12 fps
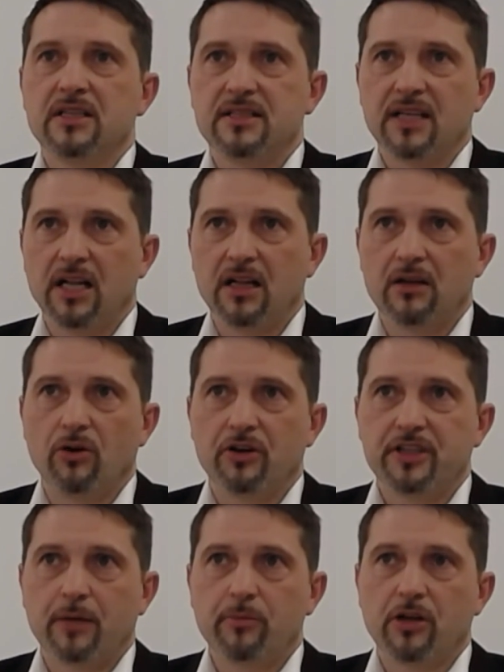single
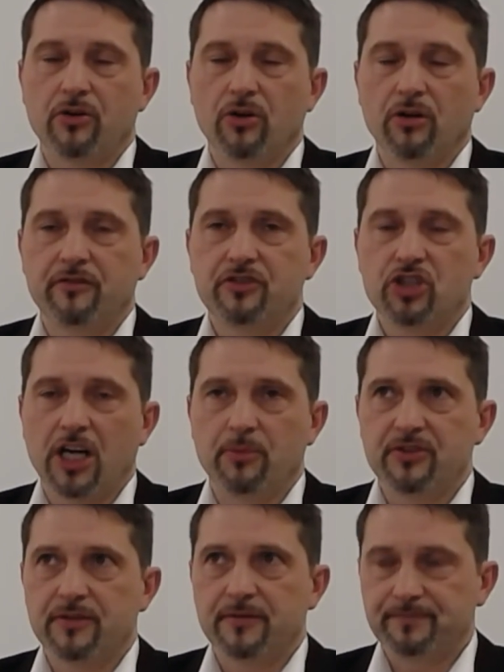or double curved
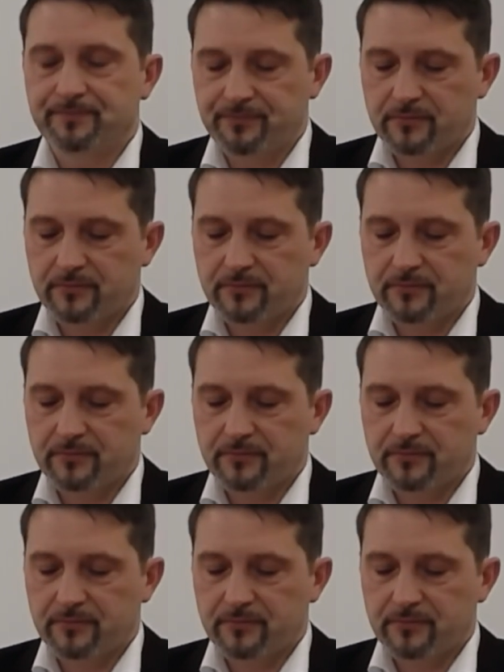shapes.